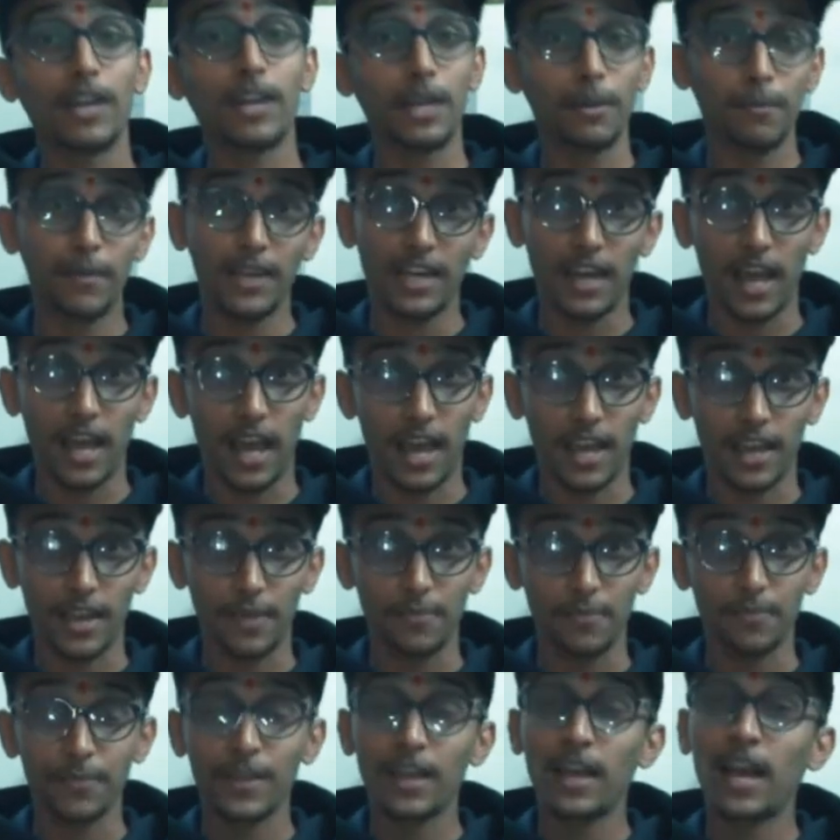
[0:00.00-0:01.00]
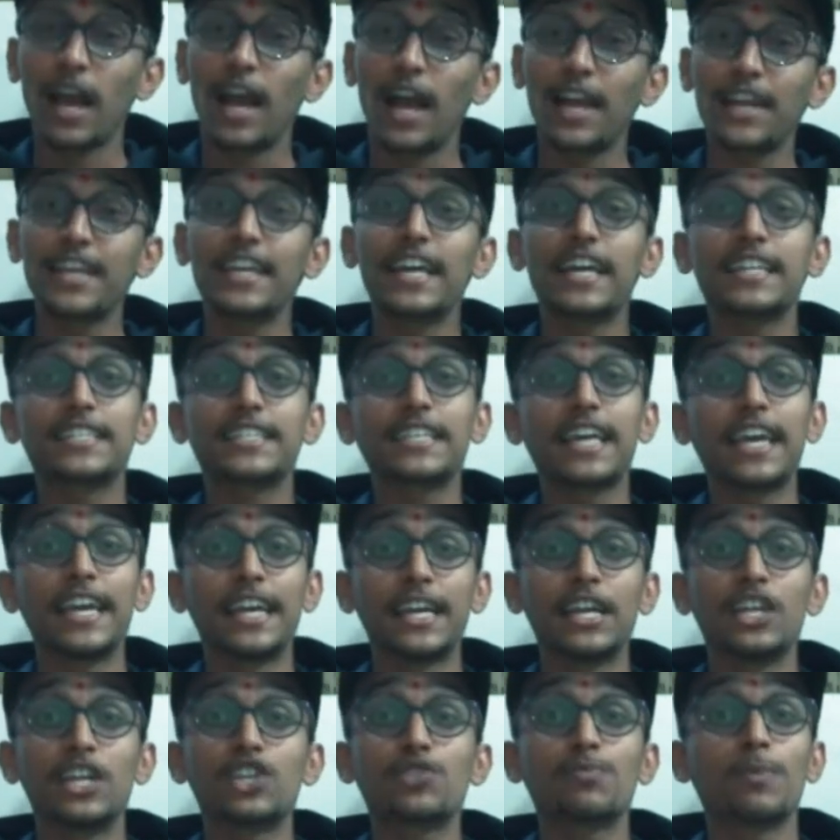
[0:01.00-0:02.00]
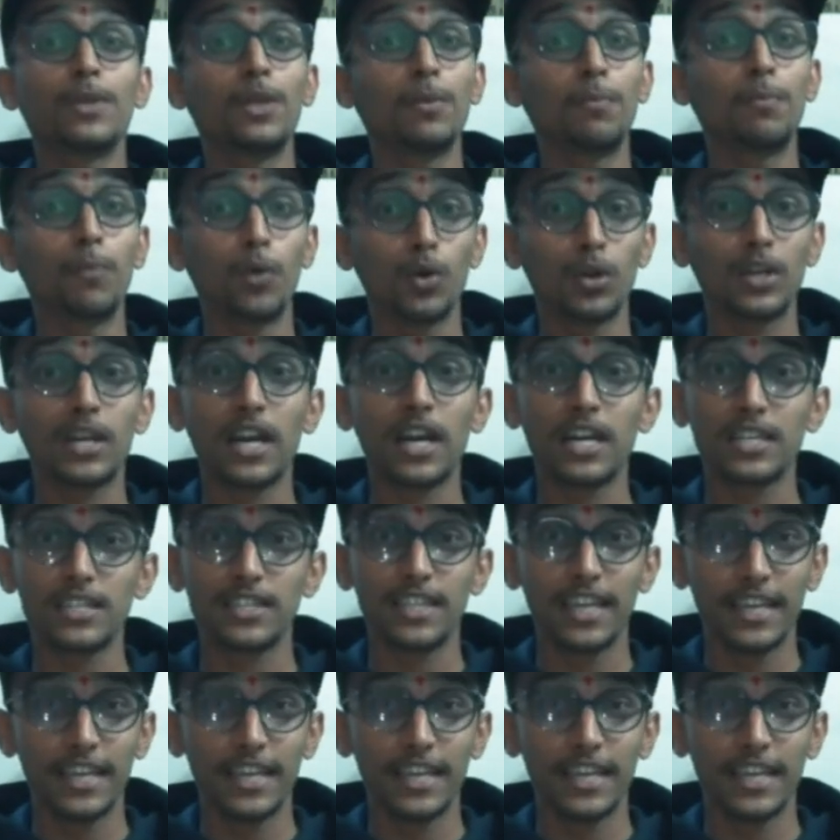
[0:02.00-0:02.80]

suitable for summer, light to moderate